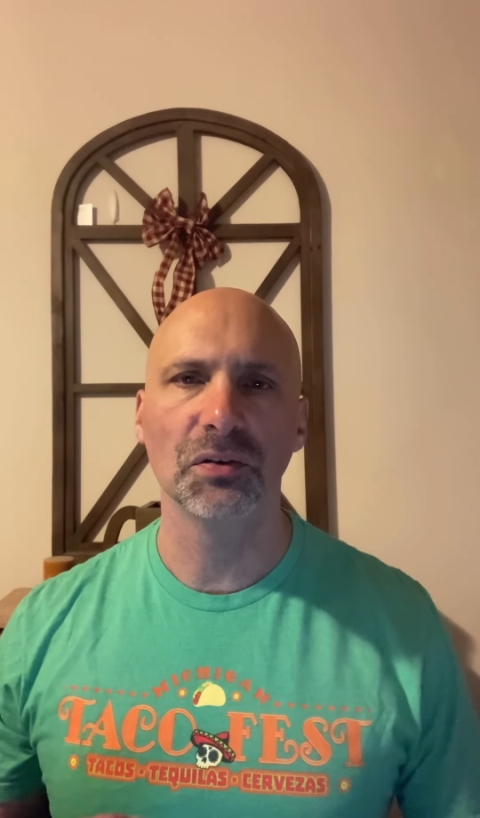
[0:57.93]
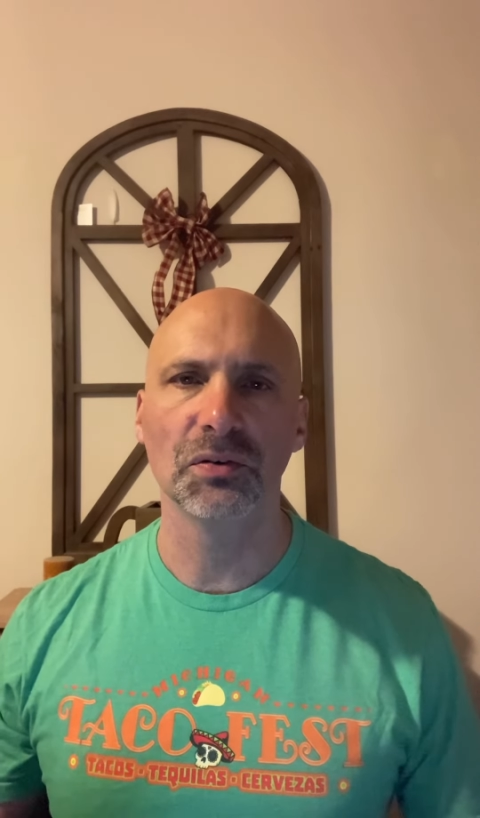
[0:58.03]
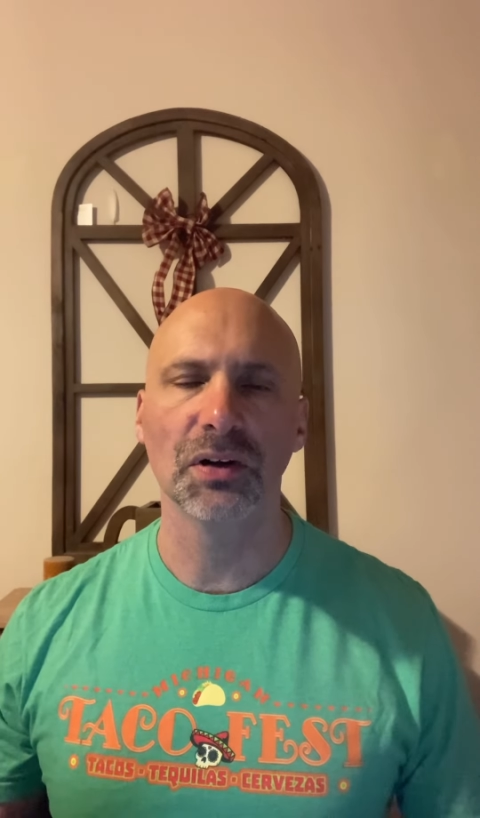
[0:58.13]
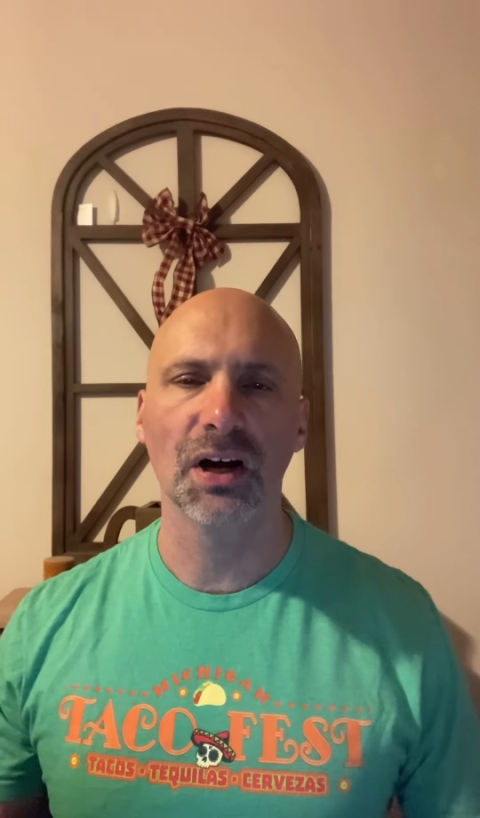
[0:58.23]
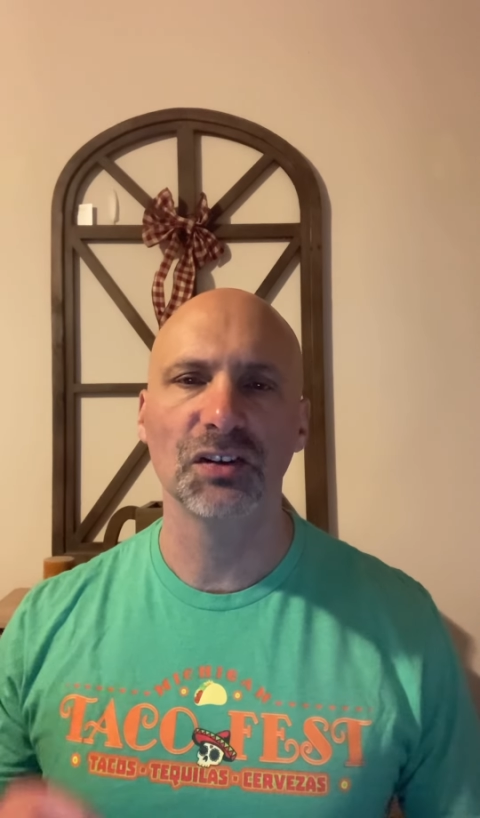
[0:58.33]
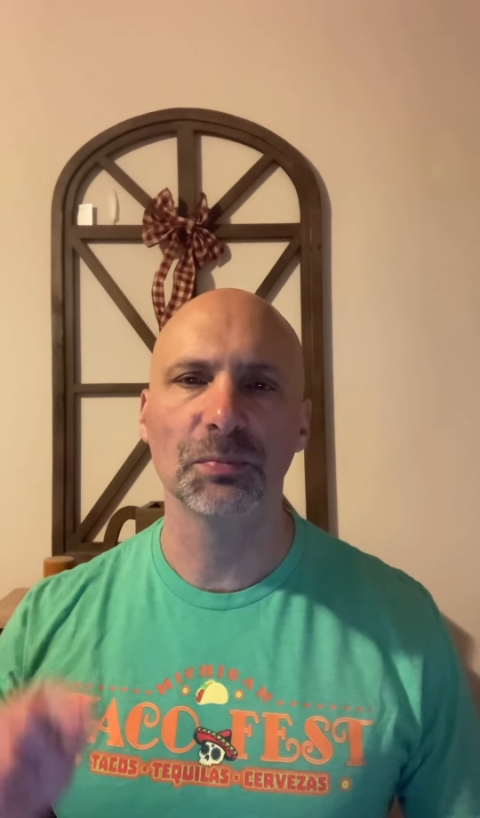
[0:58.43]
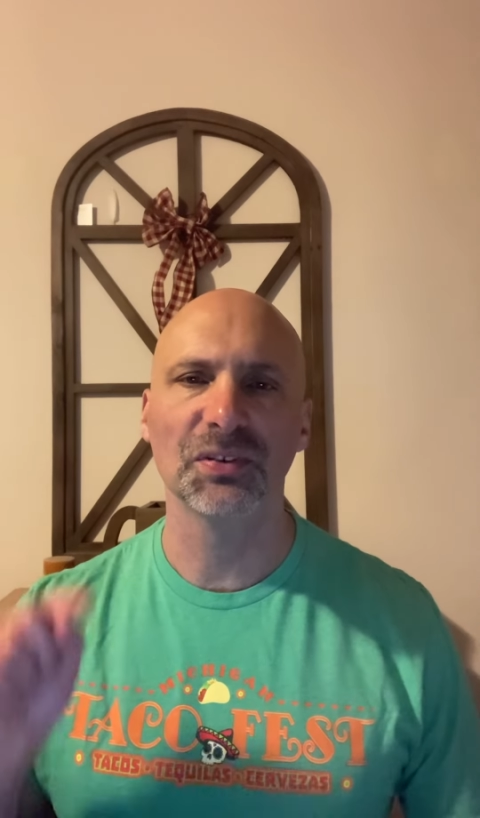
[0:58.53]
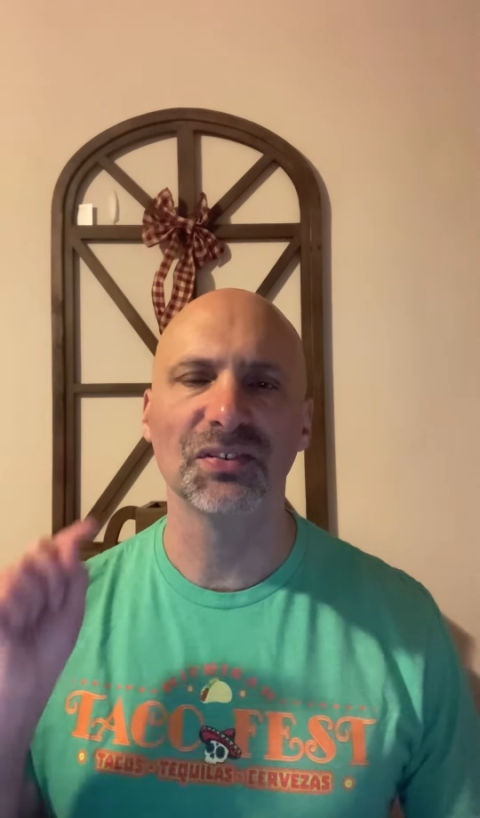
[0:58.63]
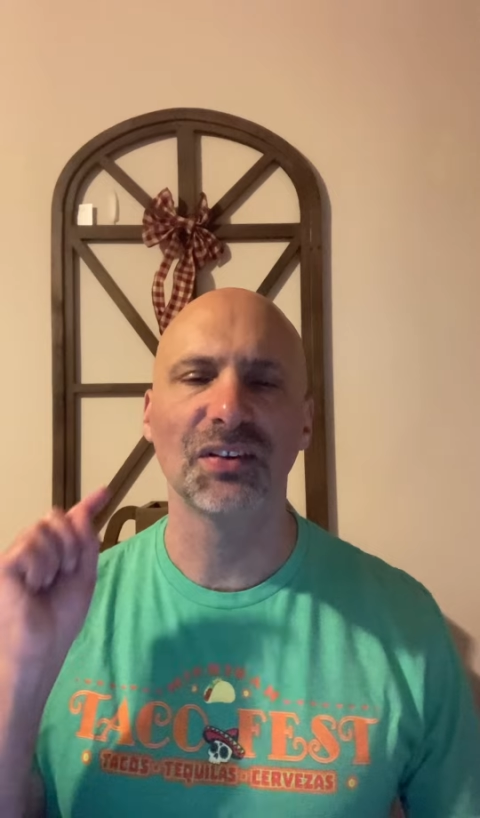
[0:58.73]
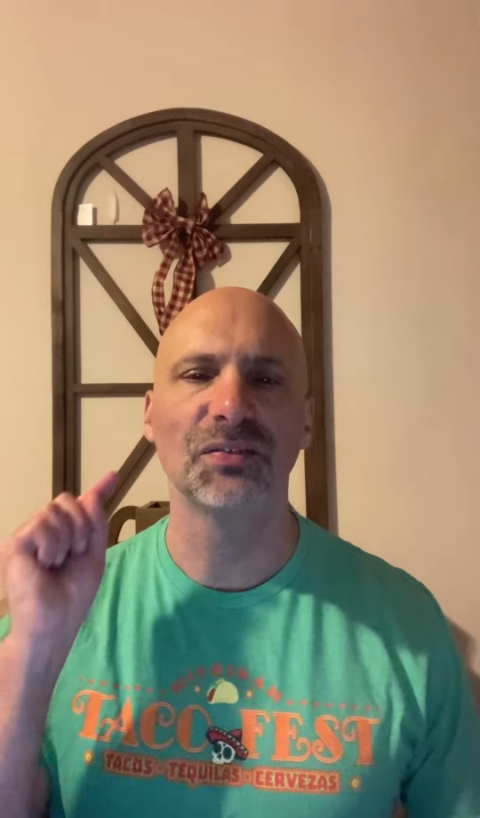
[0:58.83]
own guidance
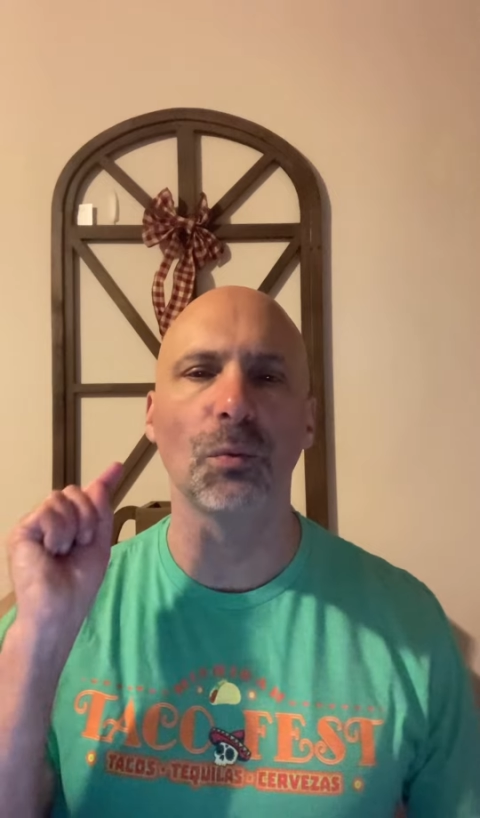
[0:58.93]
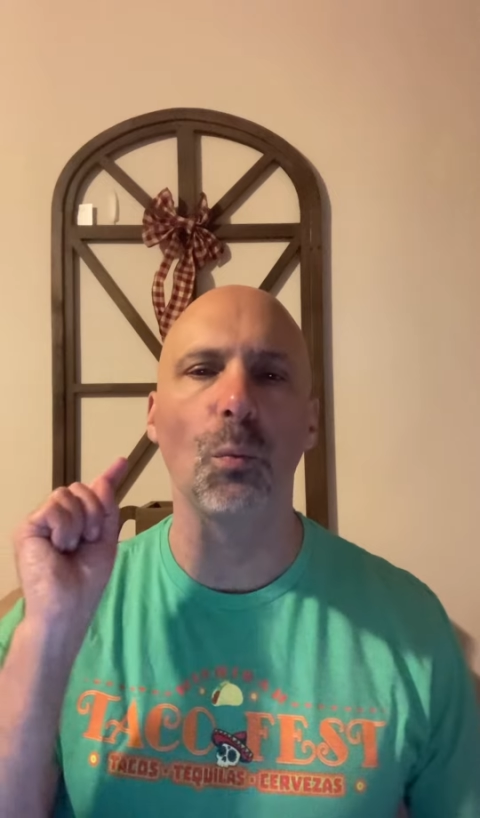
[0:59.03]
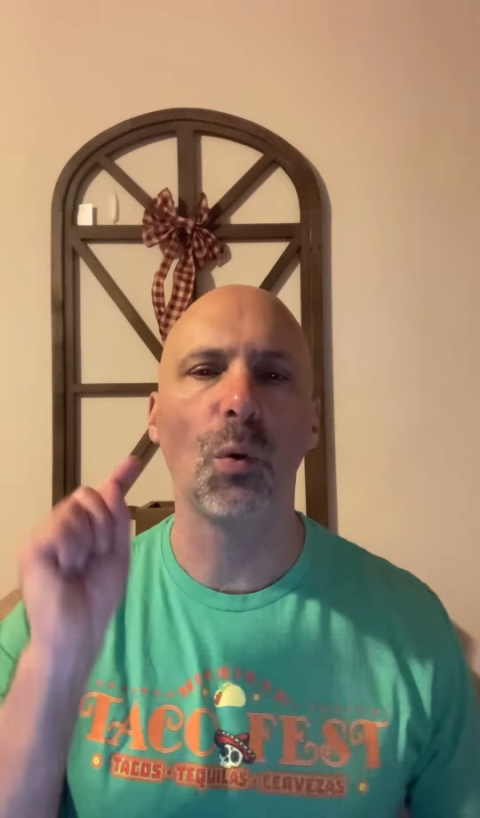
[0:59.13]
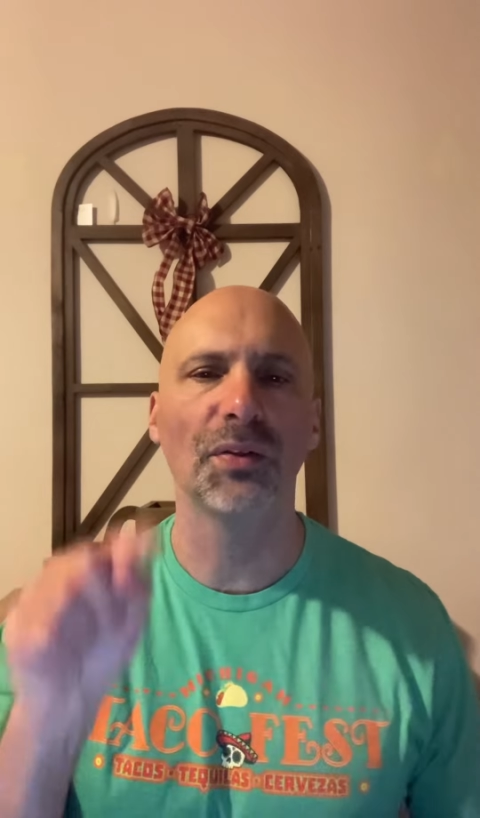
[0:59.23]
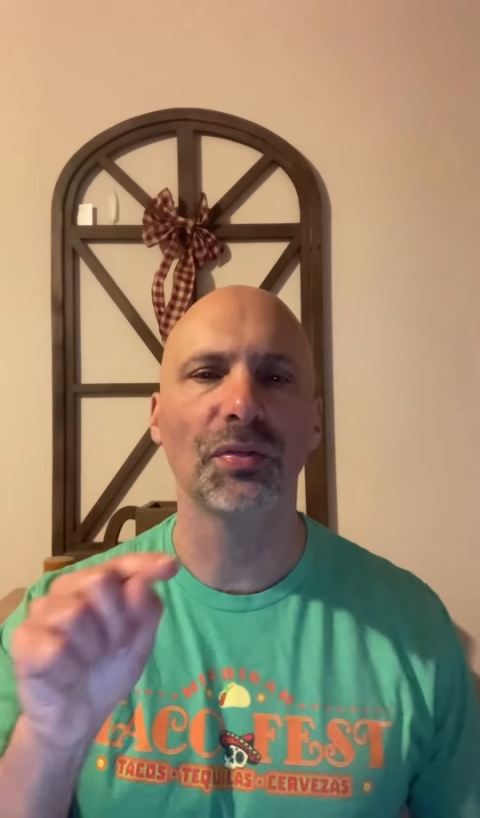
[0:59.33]
because that's the one